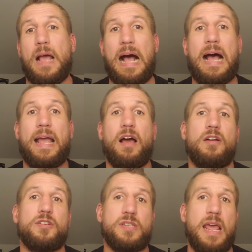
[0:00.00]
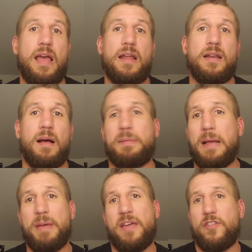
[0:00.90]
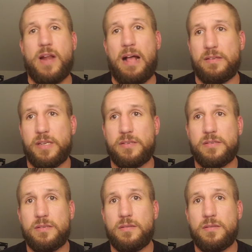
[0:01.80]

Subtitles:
I understand applied behavior analysis.